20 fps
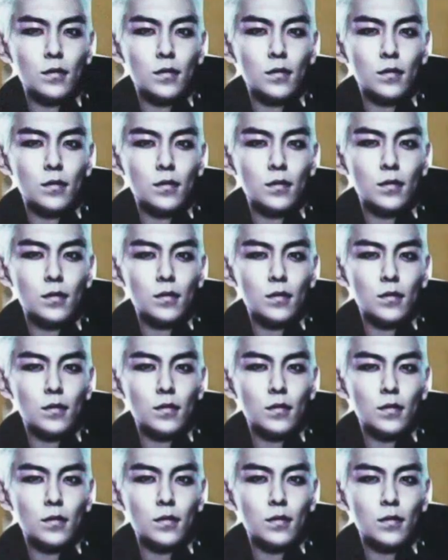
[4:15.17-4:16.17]

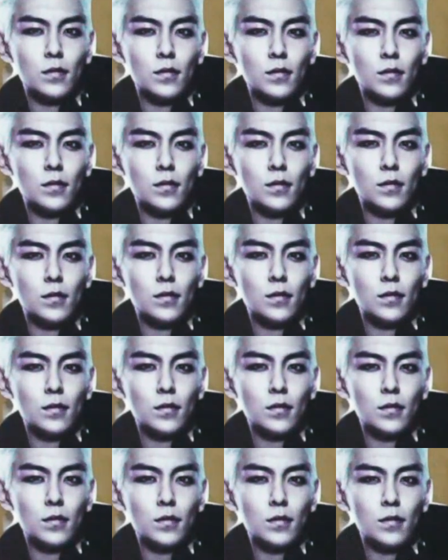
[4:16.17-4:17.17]

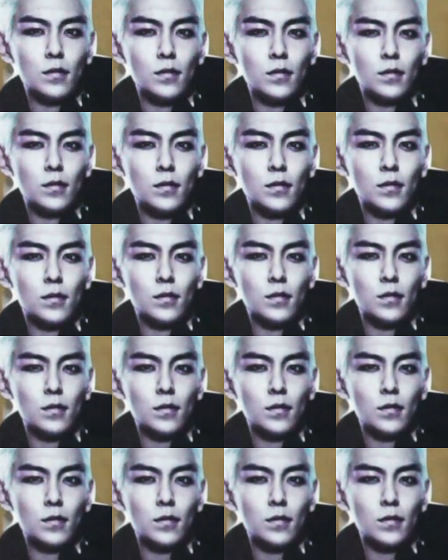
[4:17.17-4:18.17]

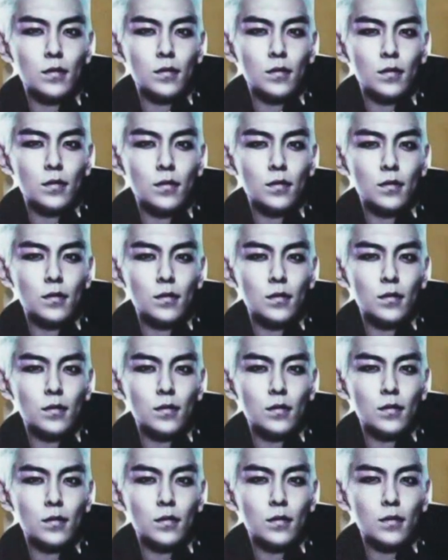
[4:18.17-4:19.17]

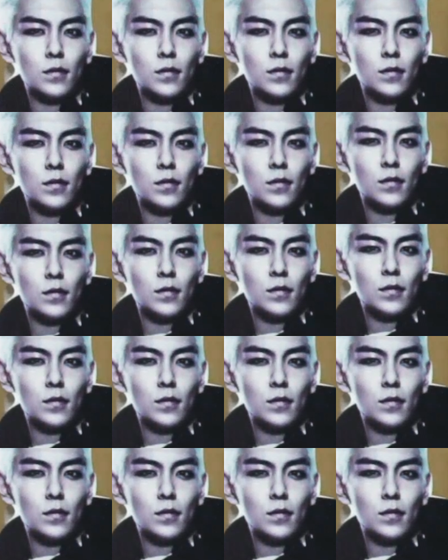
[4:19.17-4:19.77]
The person shown says nothing.